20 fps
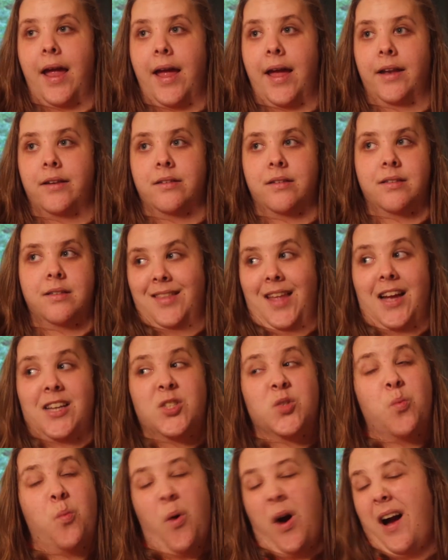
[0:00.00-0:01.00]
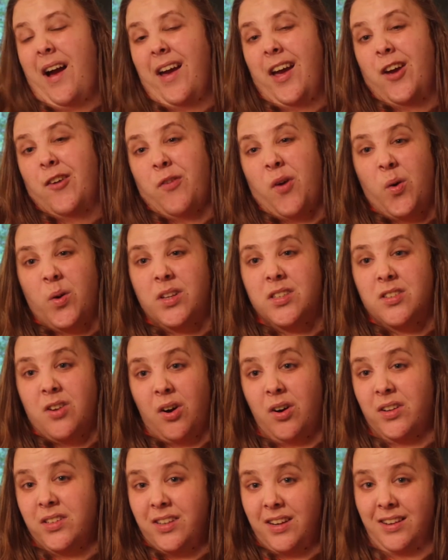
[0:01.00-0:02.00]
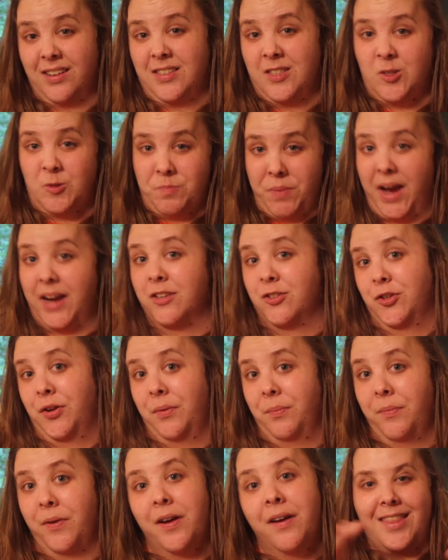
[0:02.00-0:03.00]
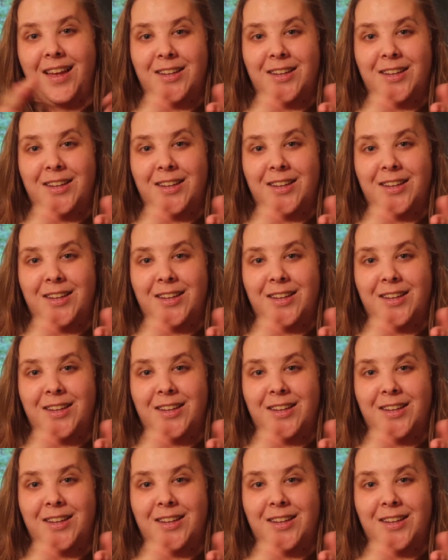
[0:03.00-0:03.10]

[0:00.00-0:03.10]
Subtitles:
And that's why I've always called it a spectrum.